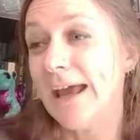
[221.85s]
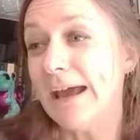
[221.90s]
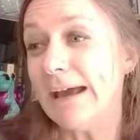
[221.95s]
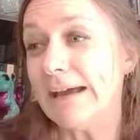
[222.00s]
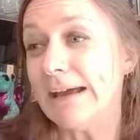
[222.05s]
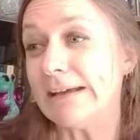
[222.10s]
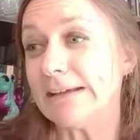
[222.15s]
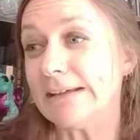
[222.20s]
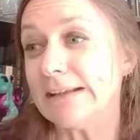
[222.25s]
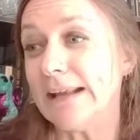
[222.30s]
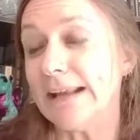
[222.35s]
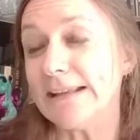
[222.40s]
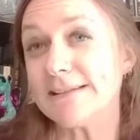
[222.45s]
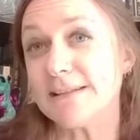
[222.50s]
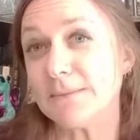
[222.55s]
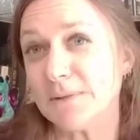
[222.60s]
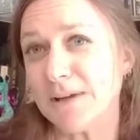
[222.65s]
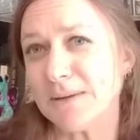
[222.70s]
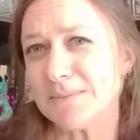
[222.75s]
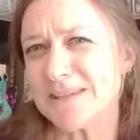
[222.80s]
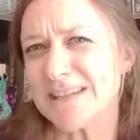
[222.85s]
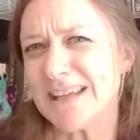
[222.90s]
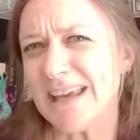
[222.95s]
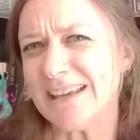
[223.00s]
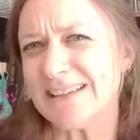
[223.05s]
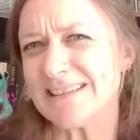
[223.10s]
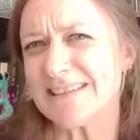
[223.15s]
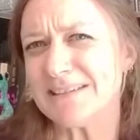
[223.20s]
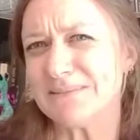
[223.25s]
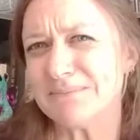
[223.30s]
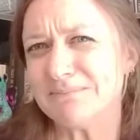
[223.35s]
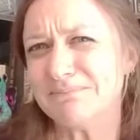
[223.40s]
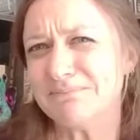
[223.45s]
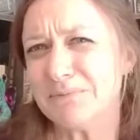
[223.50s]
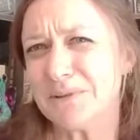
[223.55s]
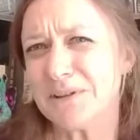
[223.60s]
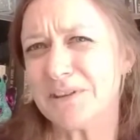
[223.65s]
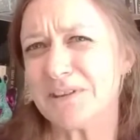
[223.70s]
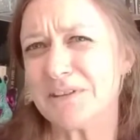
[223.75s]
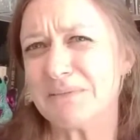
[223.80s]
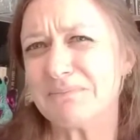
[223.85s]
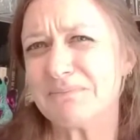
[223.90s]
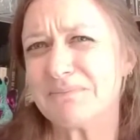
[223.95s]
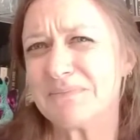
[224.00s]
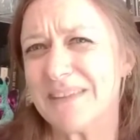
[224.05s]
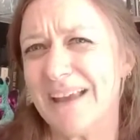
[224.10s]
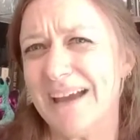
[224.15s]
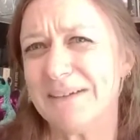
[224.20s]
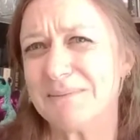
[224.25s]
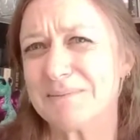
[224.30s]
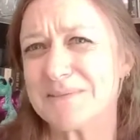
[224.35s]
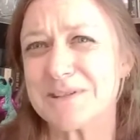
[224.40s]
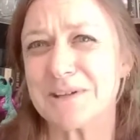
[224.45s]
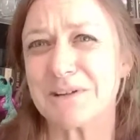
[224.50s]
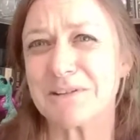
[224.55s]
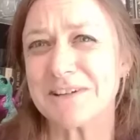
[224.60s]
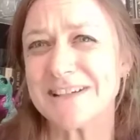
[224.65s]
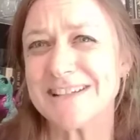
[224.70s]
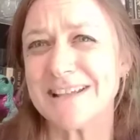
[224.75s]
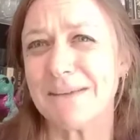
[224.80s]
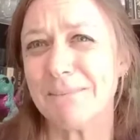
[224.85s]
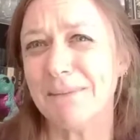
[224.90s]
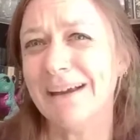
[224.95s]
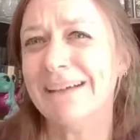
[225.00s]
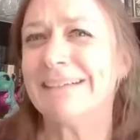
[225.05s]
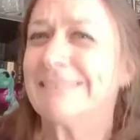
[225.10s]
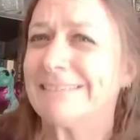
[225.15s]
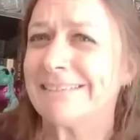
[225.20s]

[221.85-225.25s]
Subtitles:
And sometimes scares them with them. Sorry, Summer.